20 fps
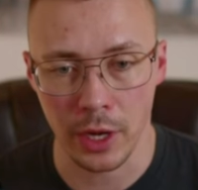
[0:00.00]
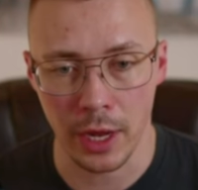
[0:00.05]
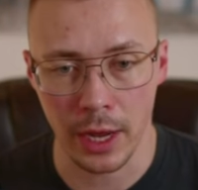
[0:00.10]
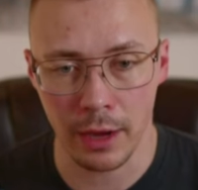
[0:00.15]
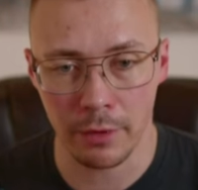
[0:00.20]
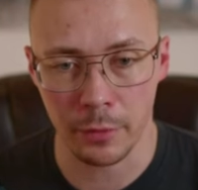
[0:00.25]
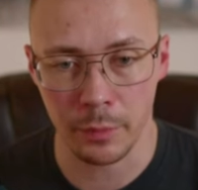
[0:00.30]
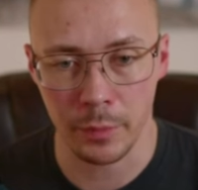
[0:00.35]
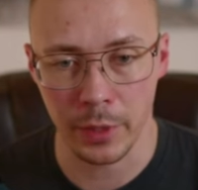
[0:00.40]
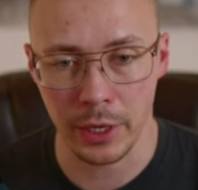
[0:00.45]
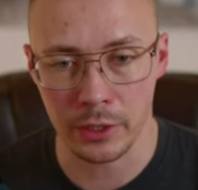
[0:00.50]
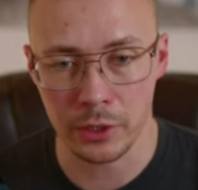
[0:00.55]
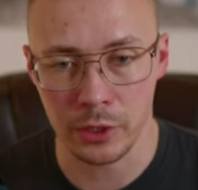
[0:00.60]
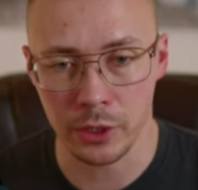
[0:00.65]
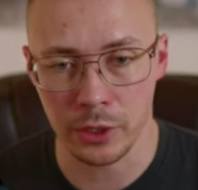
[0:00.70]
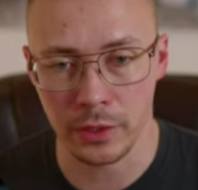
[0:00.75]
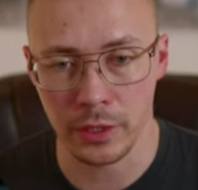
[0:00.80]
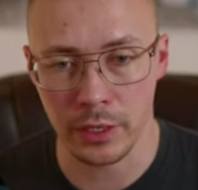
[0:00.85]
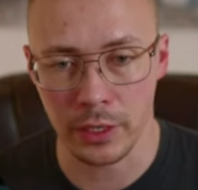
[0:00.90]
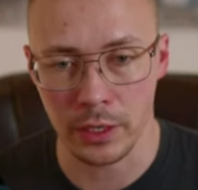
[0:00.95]
have to make
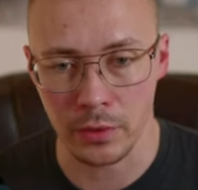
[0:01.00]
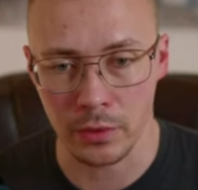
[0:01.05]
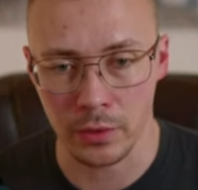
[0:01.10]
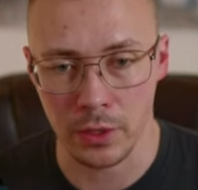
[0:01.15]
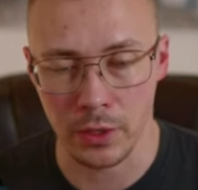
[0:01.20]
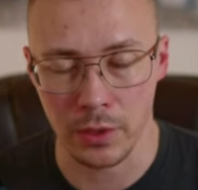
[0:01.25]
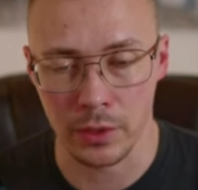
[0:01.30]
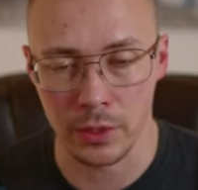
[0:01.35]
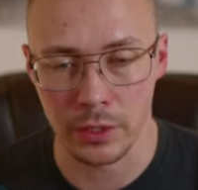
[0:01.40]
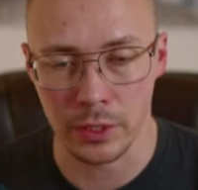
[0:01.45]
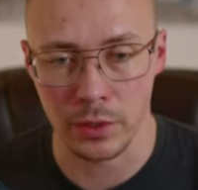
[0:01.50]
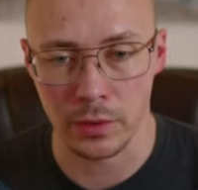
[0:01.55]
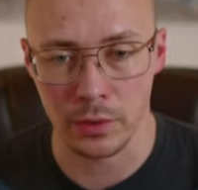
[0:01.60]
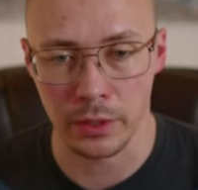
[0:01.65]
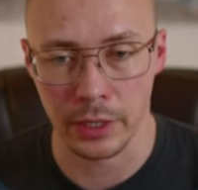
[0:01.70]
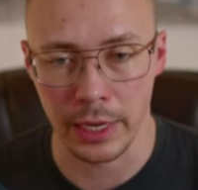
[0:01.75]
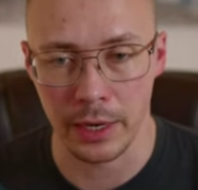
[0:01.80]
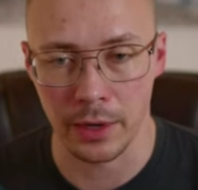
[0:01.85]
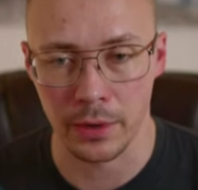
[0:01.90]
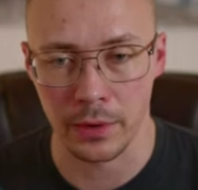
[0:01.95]
sure that you do is you
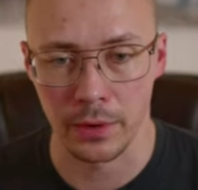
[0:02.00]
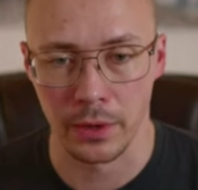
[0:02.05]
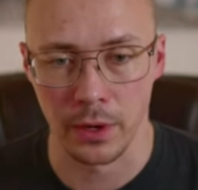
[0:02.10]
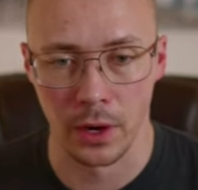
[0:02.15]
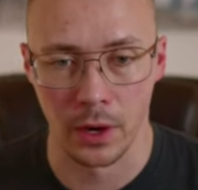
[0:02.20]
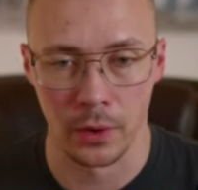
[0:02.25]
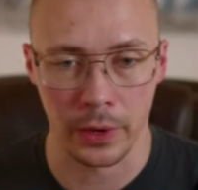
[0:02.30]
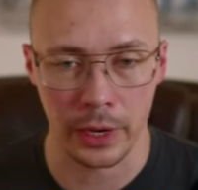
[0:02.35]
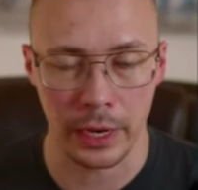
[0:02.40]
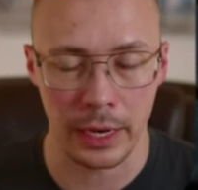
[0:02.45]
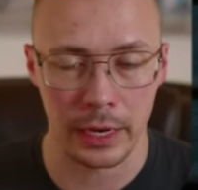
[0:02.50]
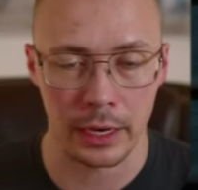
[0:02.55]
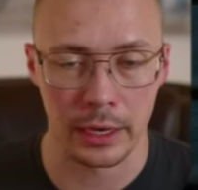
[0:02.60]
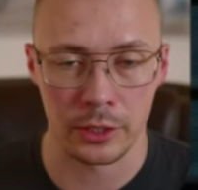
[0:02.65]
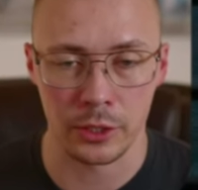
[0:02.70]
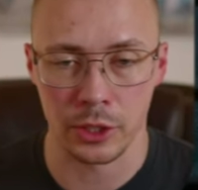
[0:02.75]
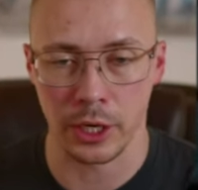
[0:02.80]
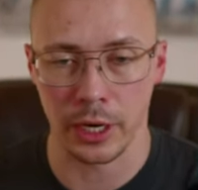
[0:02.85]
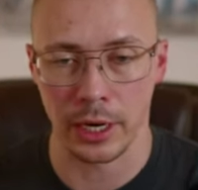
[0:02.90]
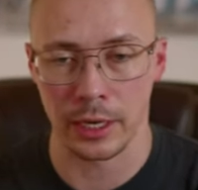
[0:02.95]
later go in and
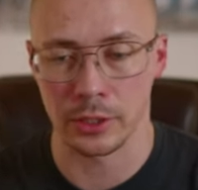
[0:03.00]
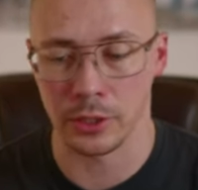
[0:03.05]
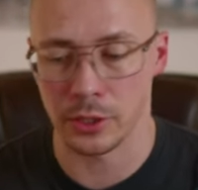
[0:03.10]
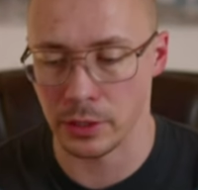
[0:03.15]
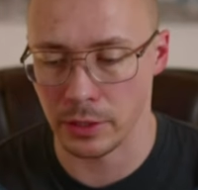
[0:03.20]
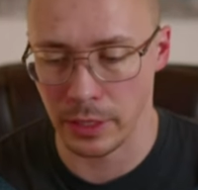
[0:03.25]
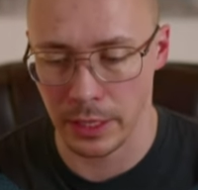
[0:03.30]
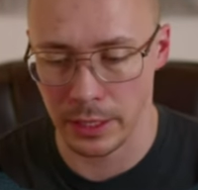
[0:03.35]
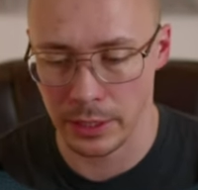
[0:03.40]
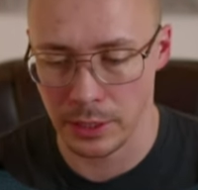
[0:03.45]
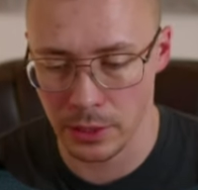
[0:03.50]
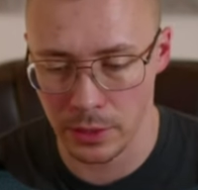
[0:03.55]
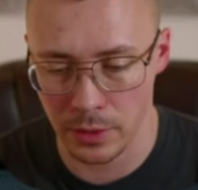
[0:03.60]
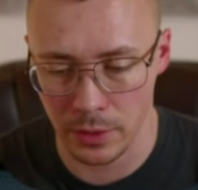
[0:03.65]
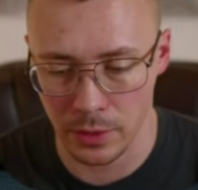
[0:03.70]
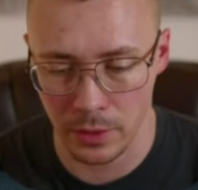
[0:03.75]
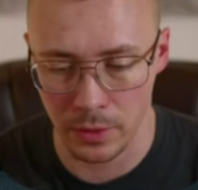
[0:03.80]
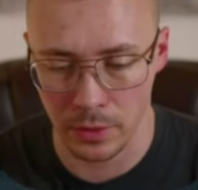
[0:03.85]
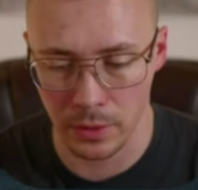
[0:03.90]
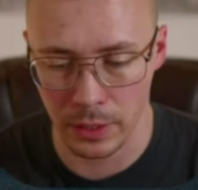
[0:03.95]
change this
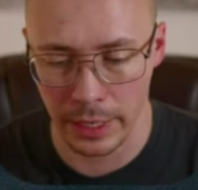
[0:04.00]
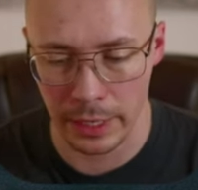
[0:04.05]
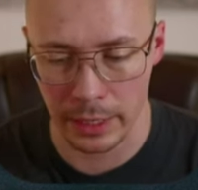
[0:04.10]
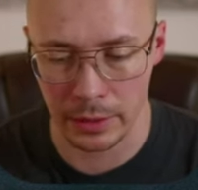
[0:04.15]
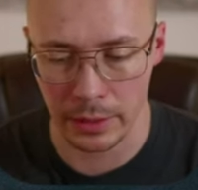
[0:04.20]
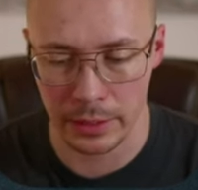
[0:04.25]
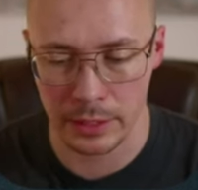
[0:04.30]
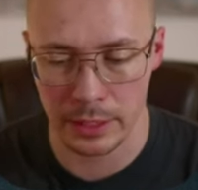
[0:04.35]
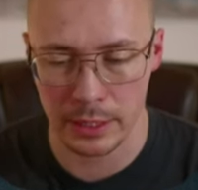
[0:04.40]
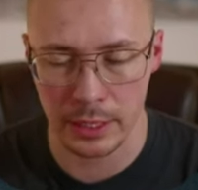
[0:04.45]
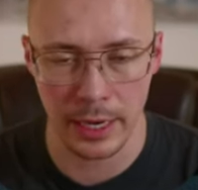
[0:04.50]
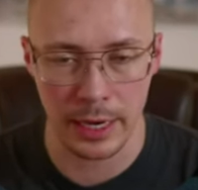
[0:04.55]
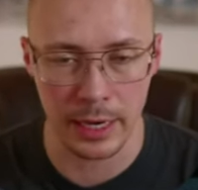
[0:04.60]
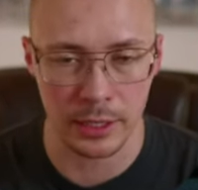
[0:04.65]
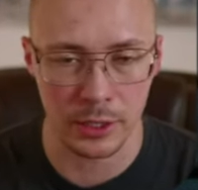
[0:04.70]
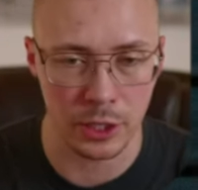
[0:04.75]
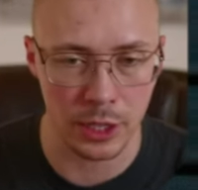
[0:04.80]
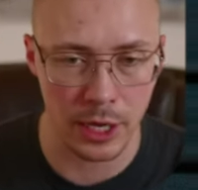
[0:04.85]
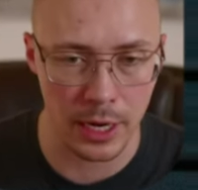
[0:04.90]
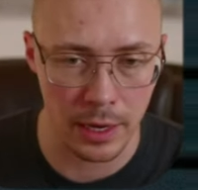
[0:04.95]
to, like, let's say
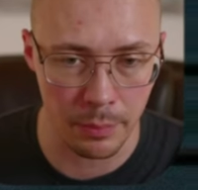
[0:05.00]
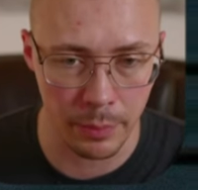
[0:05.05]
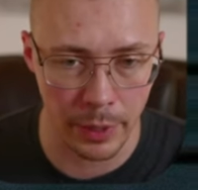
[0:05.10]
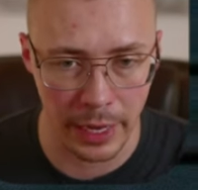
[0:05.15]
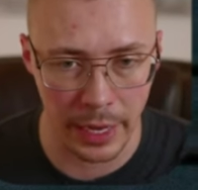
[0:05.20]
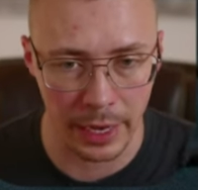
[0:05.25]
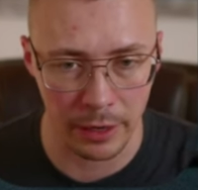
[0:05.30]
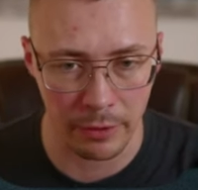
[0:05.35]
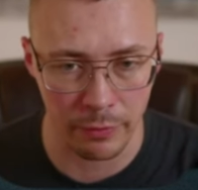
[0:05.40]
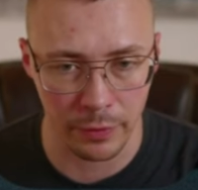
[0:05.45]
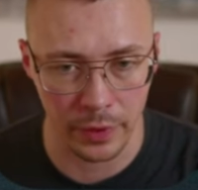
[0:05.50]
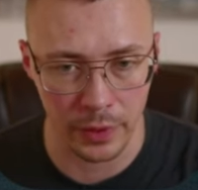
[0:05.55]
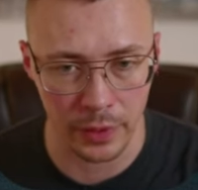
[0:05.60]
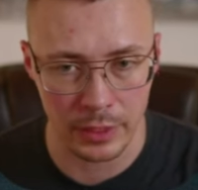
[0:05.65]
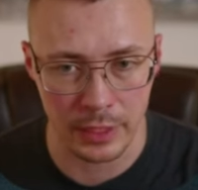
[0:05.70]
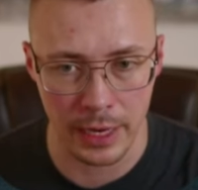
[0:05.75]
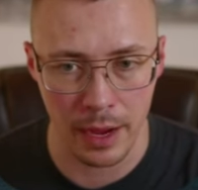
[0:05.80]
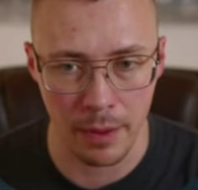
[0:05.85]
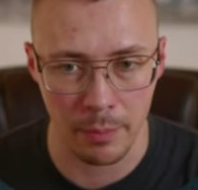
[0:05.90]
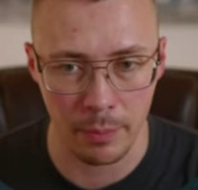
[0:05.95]
JPEG, for
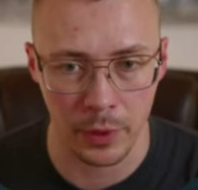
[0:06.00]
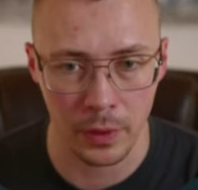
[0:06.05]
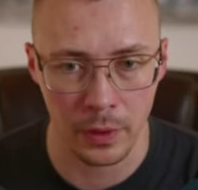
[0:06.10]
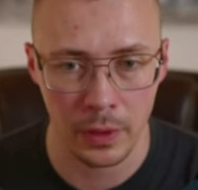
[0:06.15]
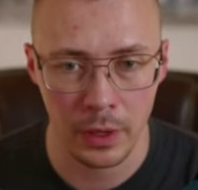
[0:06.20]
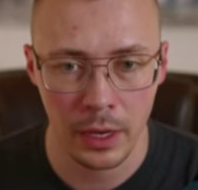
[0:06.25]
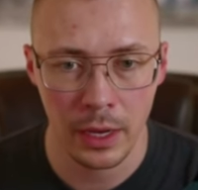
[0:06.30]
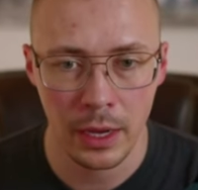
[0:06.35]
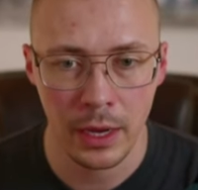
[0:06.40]
example.